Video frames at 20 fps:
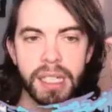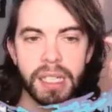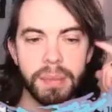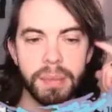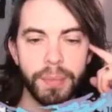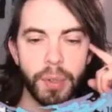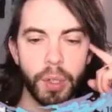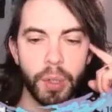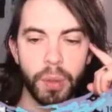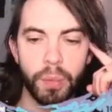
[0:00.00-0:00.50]

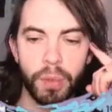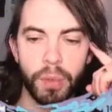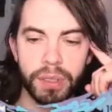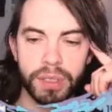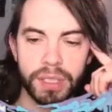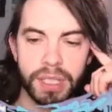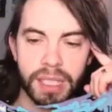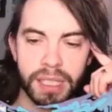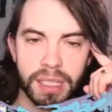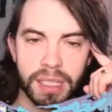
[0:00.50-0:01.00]
But one
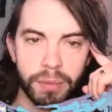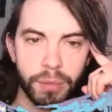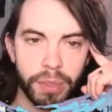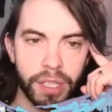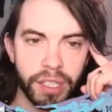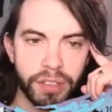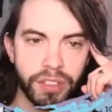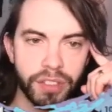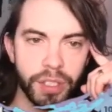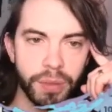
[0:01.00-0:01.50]
thing that we're
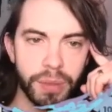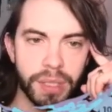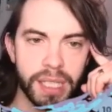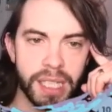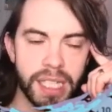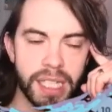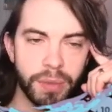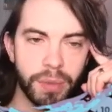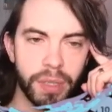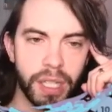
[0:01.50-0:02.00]
going to do with it
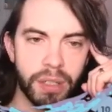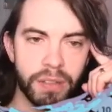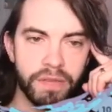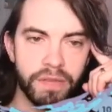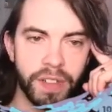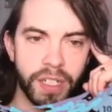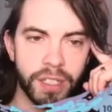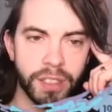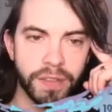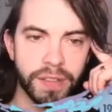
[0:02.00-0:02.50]
is we're going to
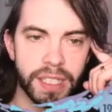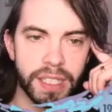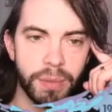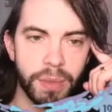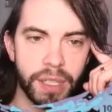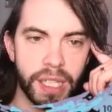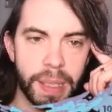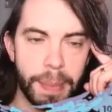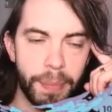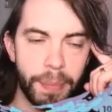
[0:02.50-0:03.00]
evolve it. We're
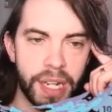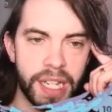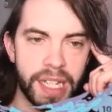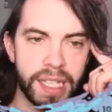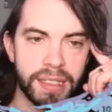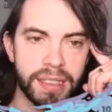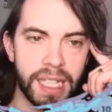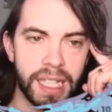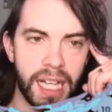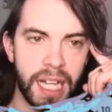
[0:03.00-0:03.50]
going to break it
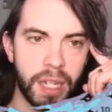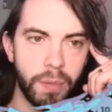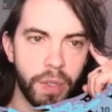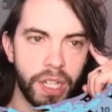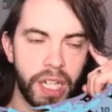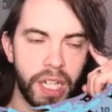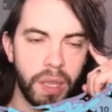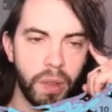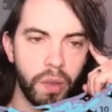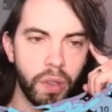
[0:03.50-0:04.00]
down. We're going
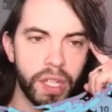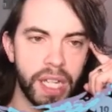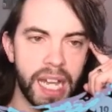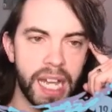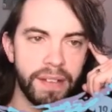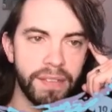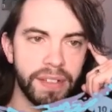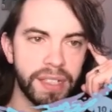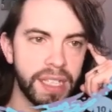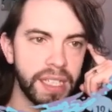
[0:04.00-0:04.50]
to look at
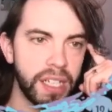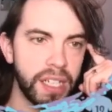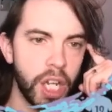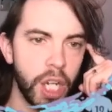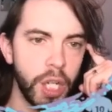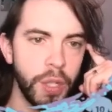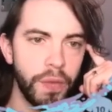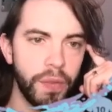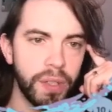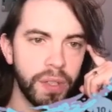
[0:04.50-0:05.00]
everything and
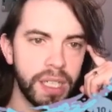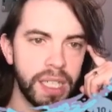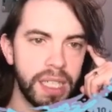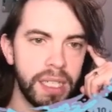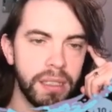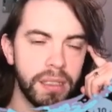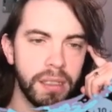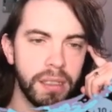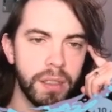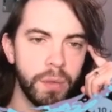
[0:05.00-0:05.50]
hopefully
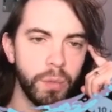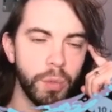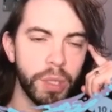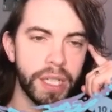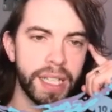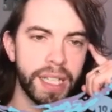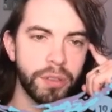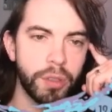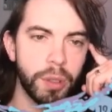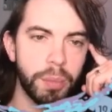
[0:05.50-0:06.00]
we'll
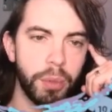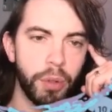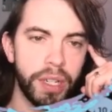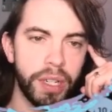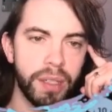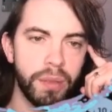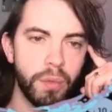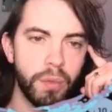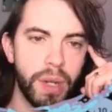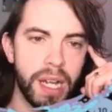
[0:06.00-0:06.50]
get to a
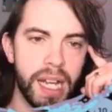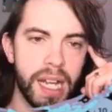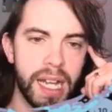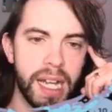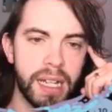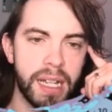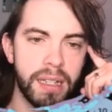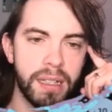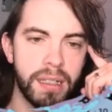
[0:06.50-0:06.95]
point where